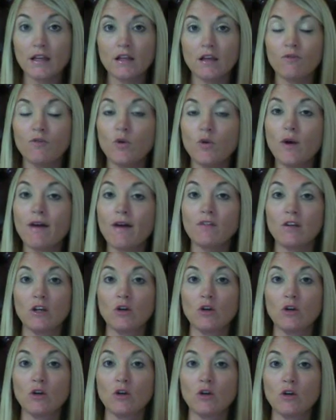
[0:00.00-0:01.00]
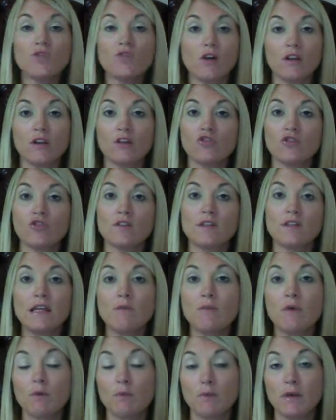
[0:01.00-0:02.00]
if you have any questions on it, just
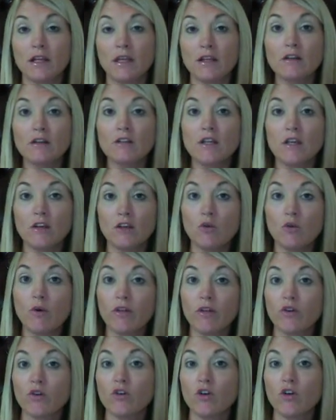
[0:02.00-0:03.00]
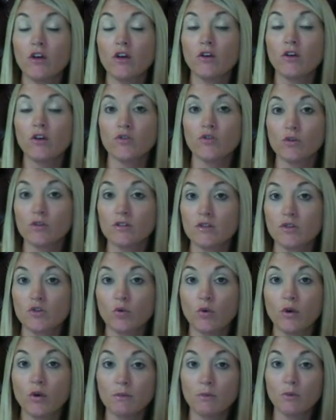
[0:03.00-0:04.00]
email me and I'll tell you whether or not your source is
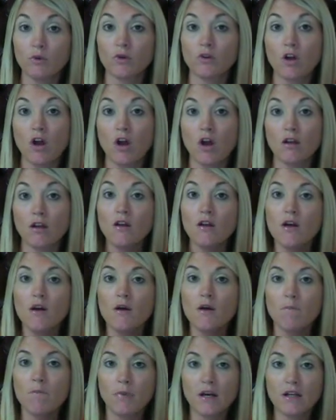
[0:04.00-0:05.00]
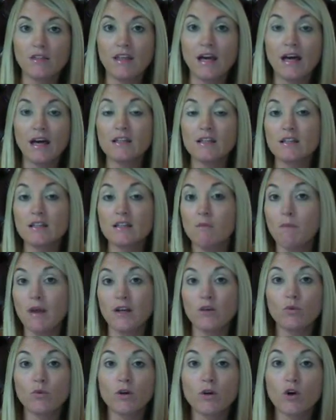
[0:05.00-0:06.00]
credible or not. But that is the
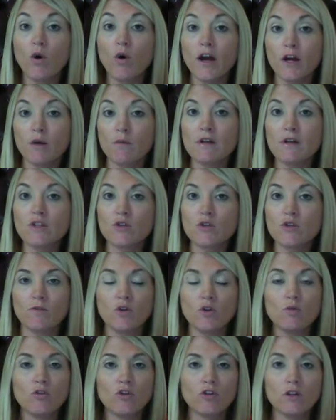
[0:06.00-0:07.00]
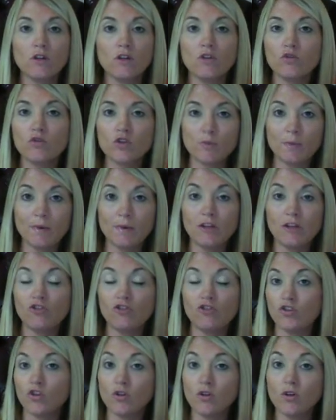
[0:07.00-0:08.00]
main requirement. So if you turn in your speech
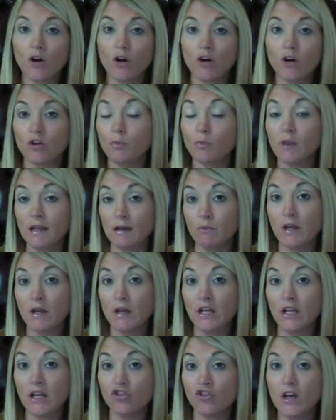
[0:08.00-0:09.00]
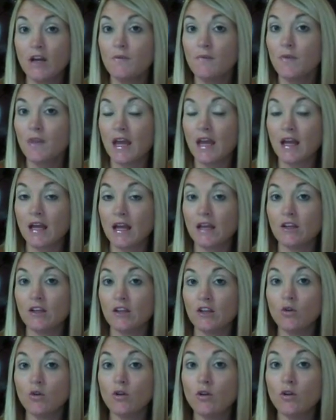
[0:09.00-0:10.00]
and you don't, or your plan page,
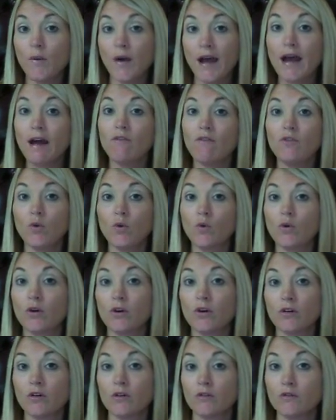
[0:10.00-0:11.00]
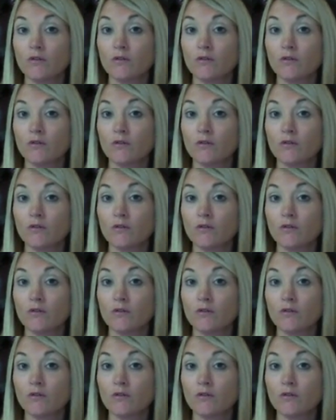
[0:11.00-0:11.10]
and you don't have your